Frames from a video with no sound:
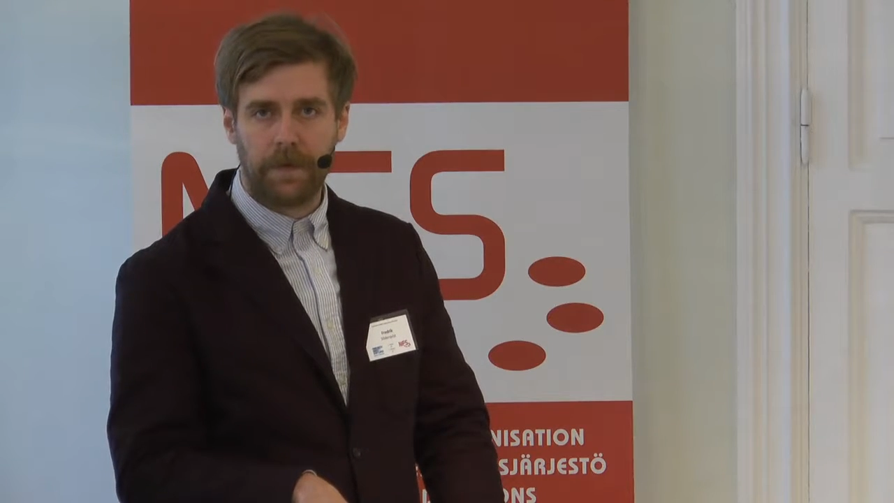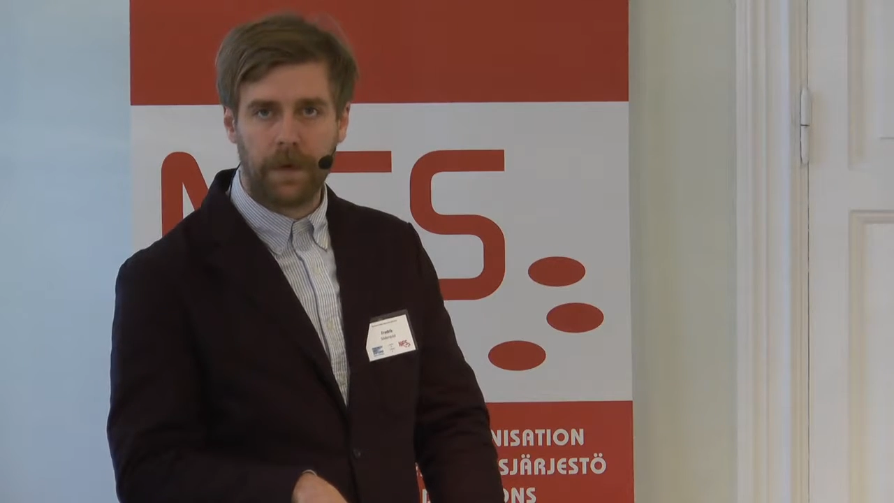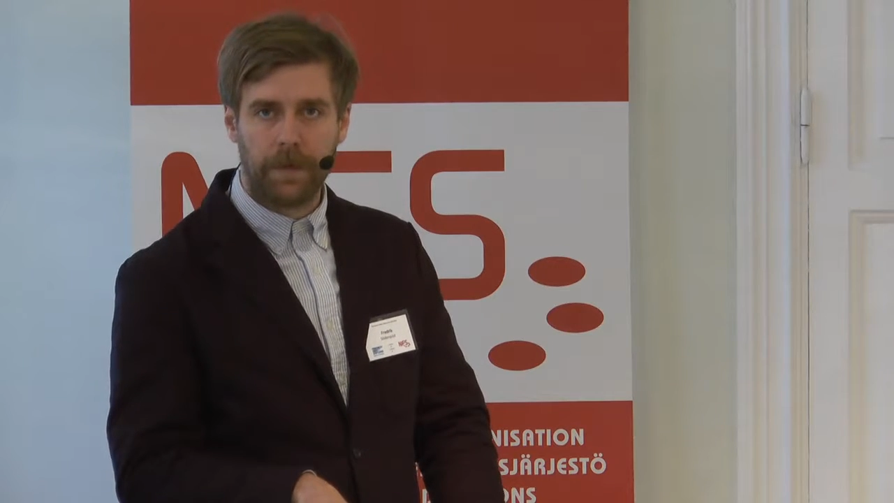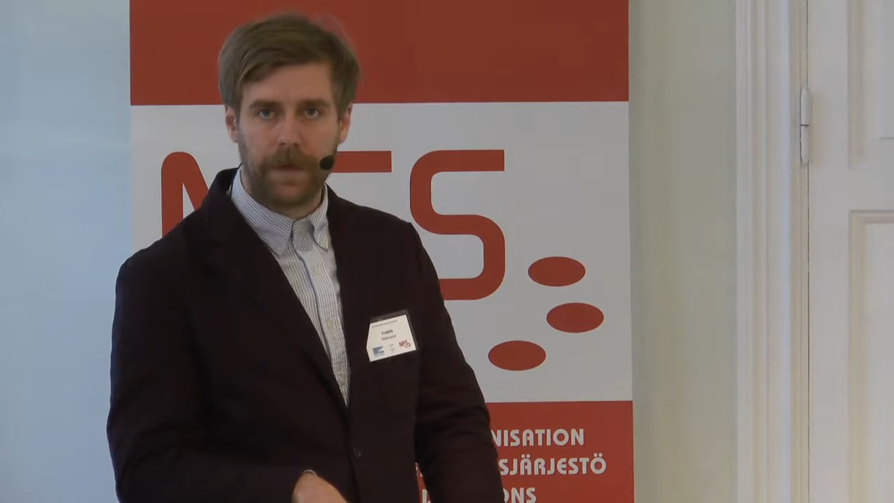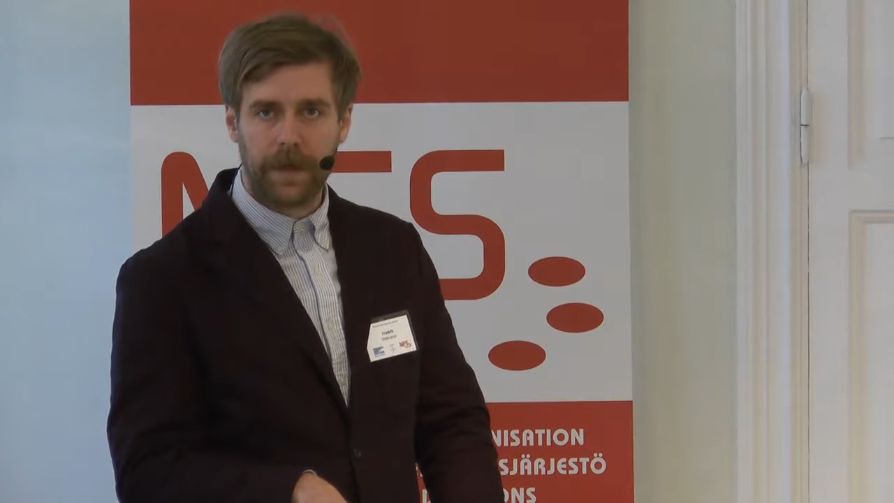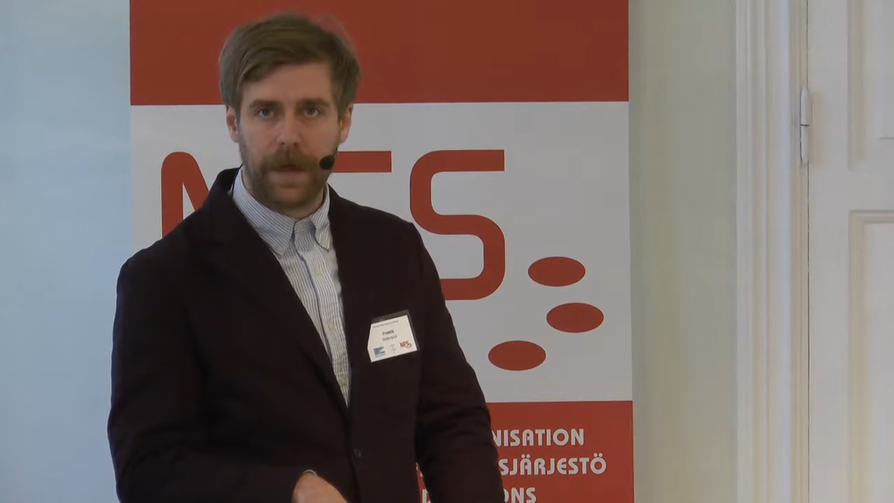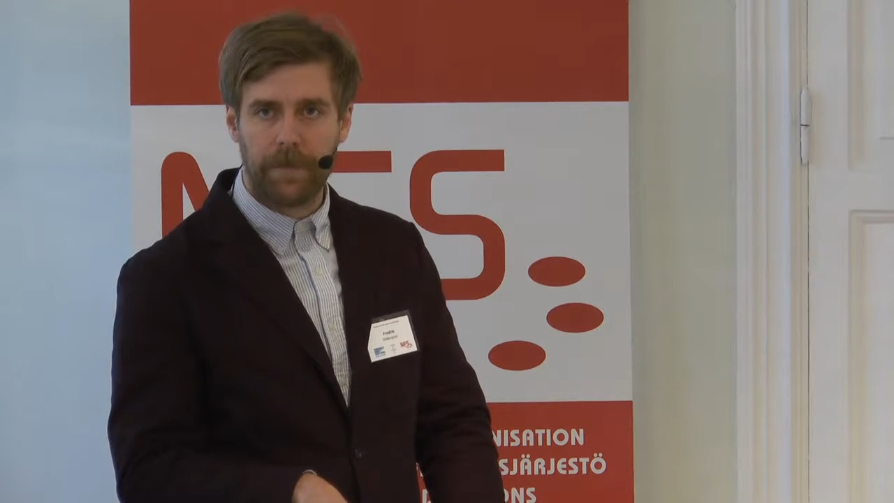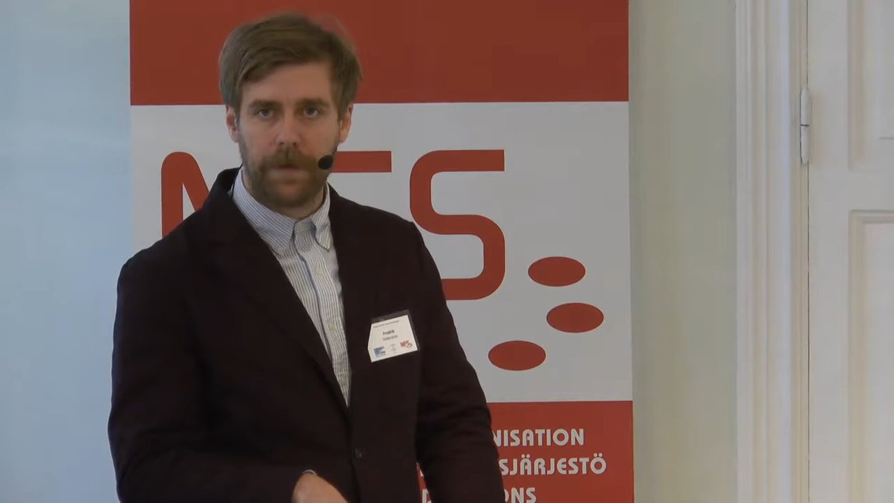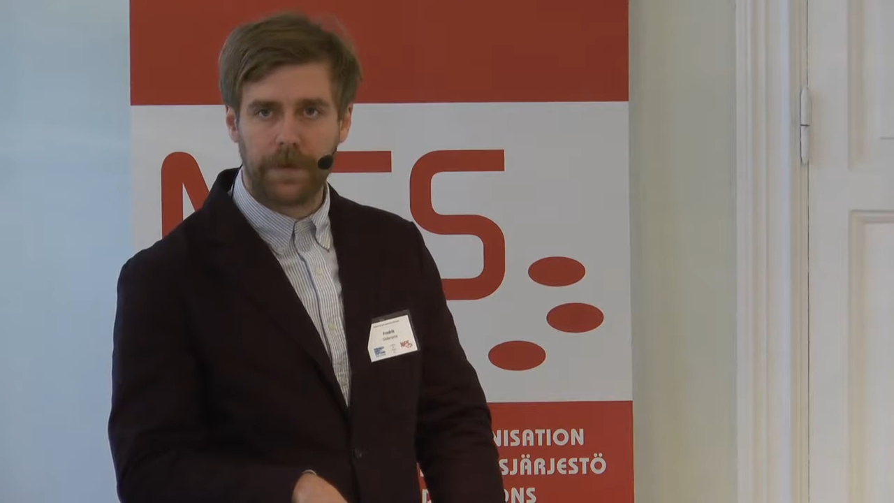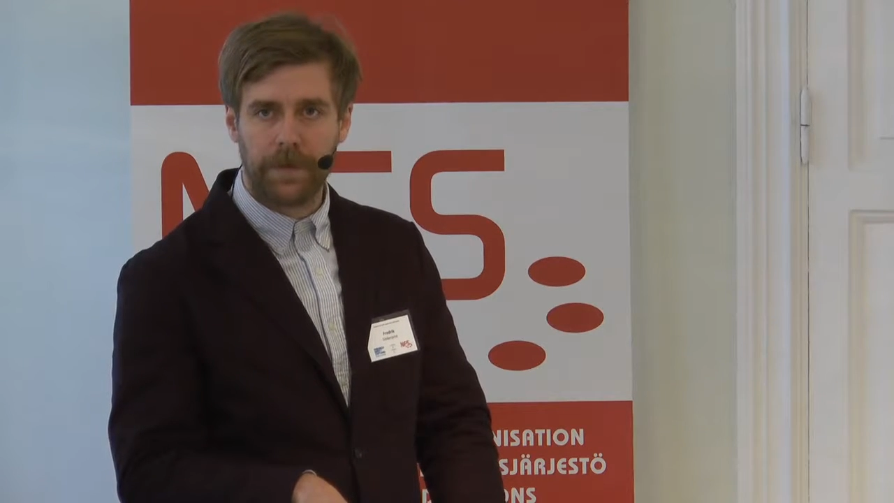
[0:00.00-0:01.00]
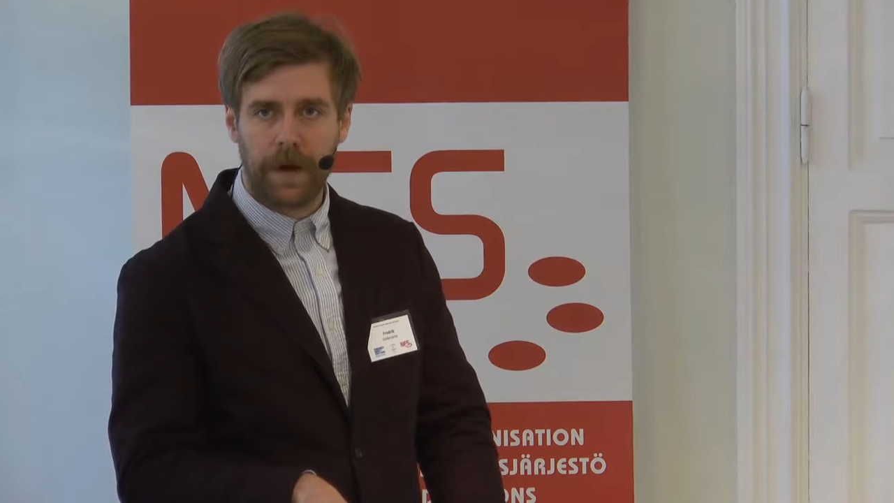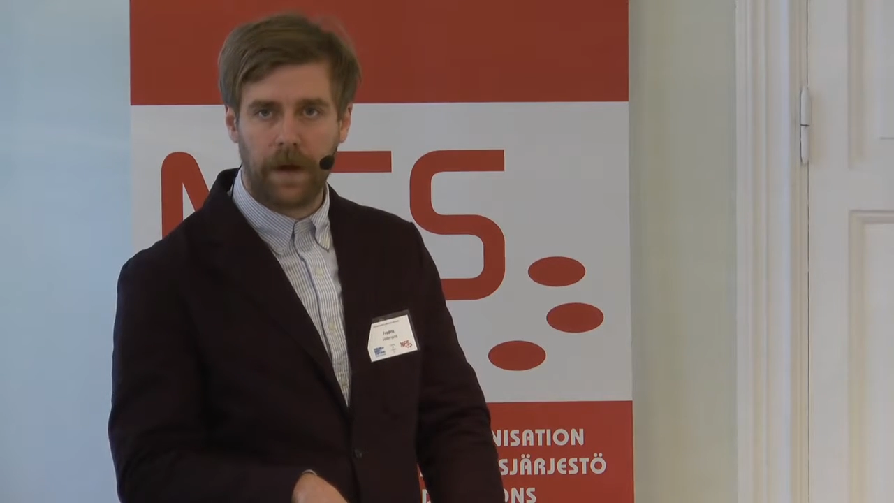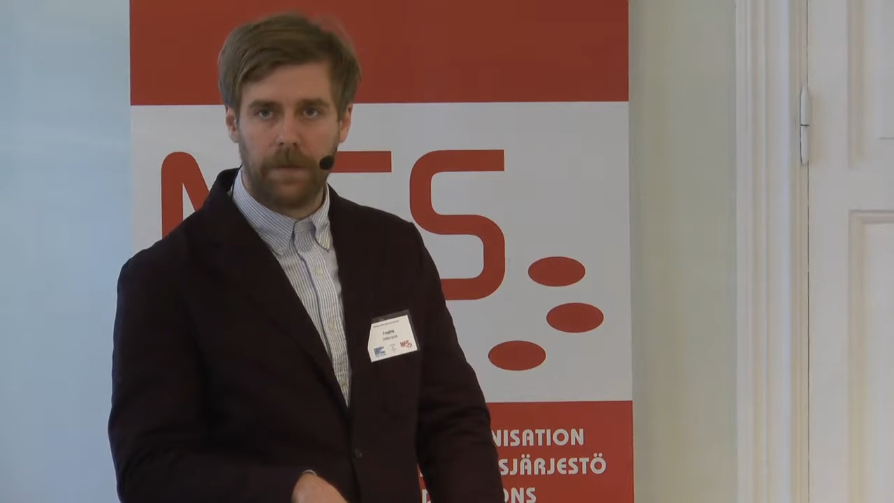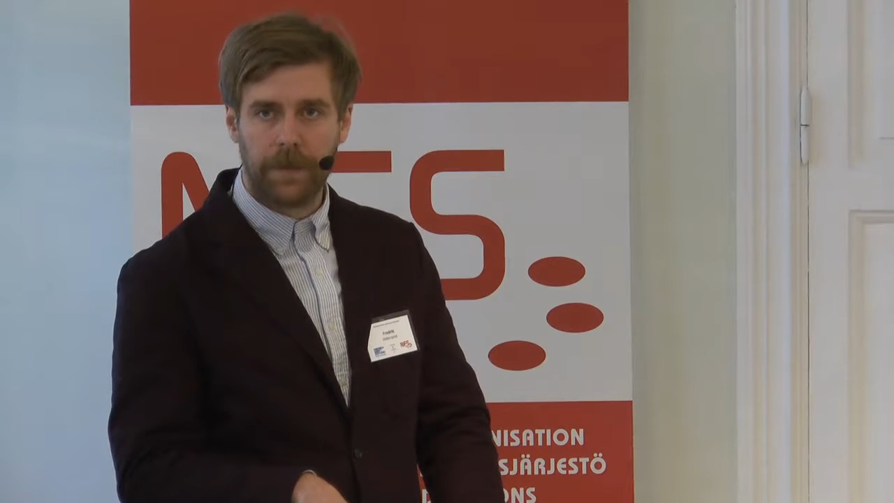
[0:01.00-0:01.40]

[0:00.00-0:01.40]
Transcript: quoted came out as well,